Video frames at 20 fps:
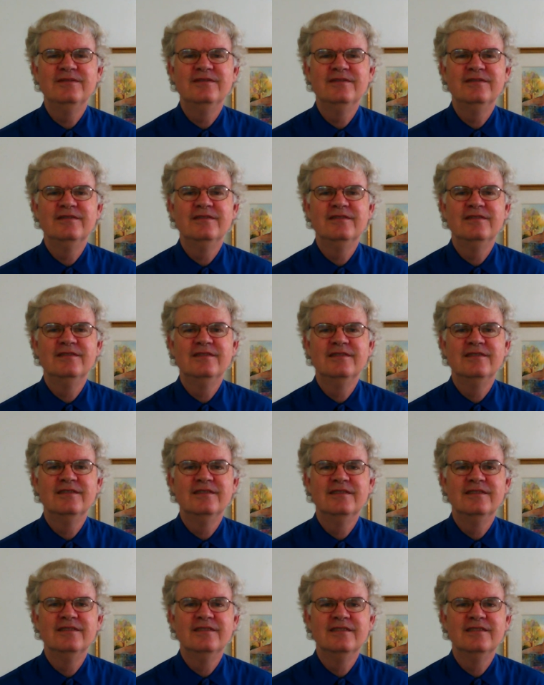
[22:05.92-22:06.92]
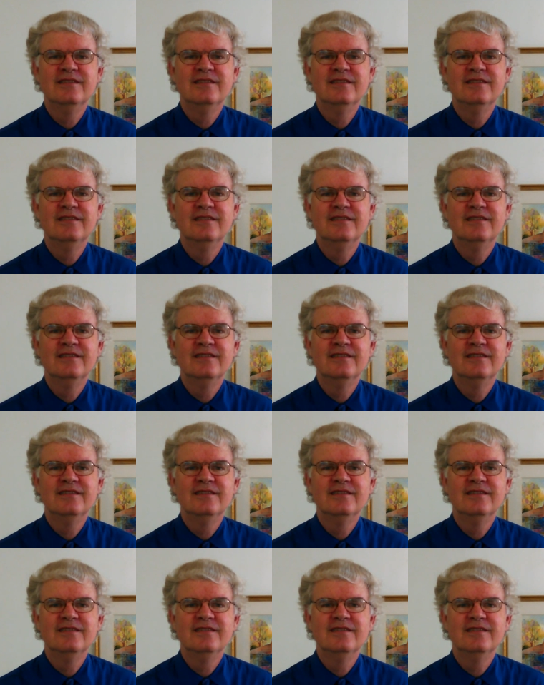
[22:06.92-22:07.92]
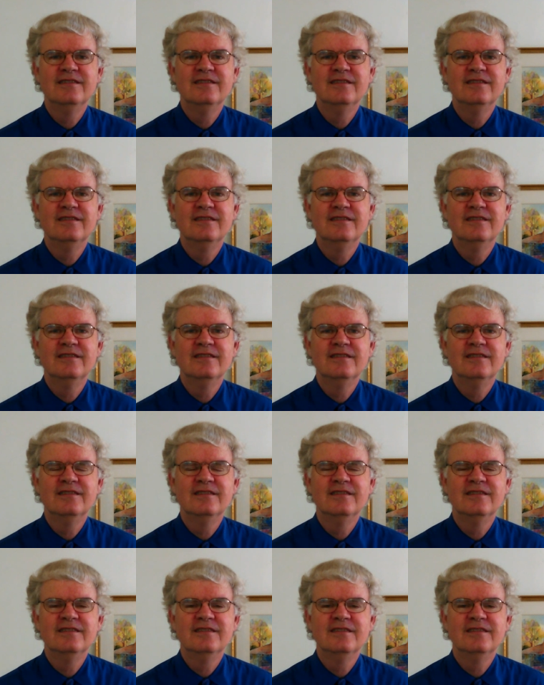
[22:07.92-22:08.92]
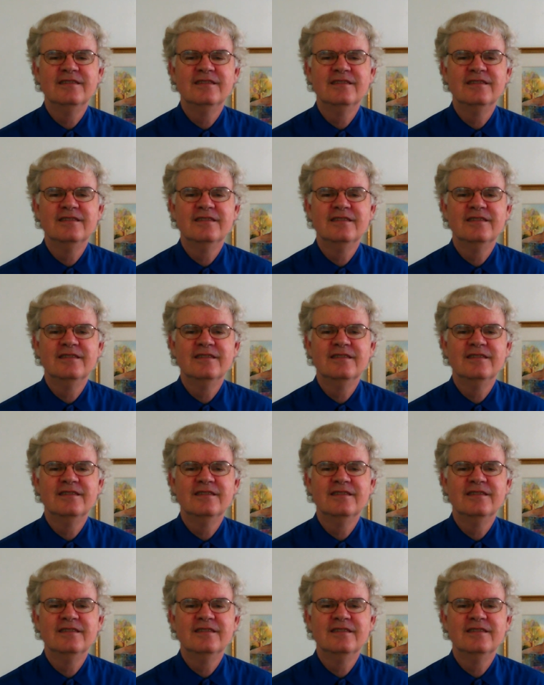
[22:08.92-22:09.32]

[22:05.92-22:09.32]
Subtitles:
No one is speaking in this clip.